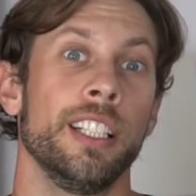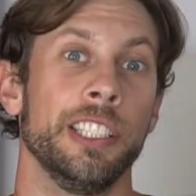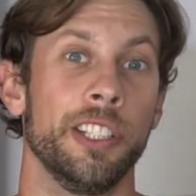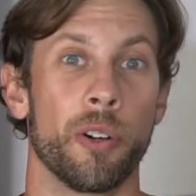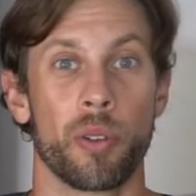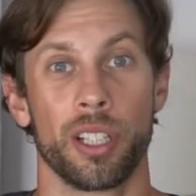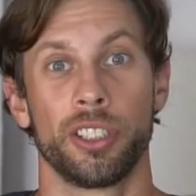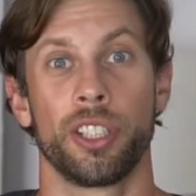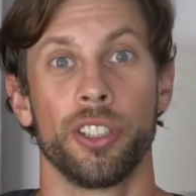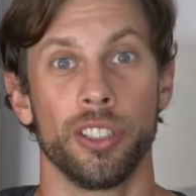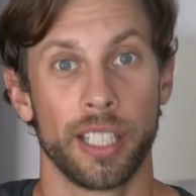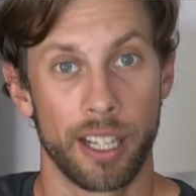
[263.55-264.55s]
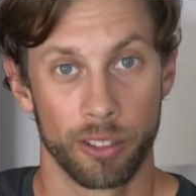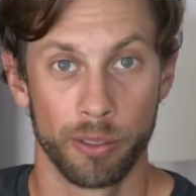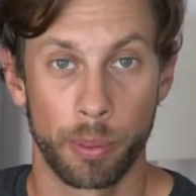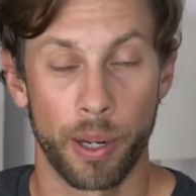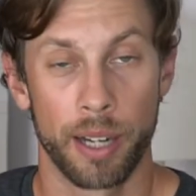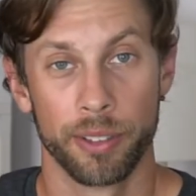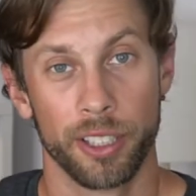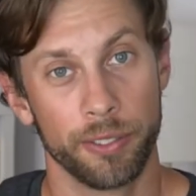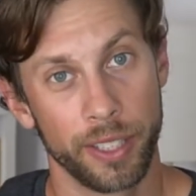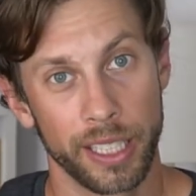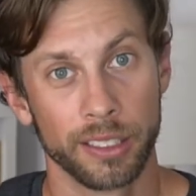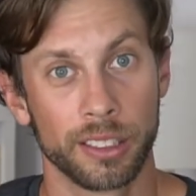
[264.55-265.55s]
you don't want to turn down private
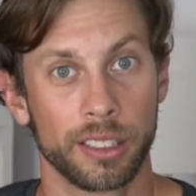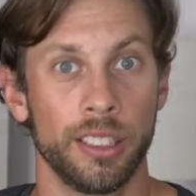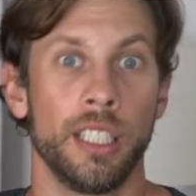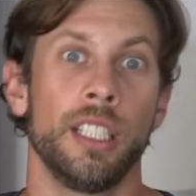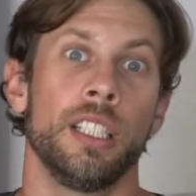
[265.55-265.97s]
events.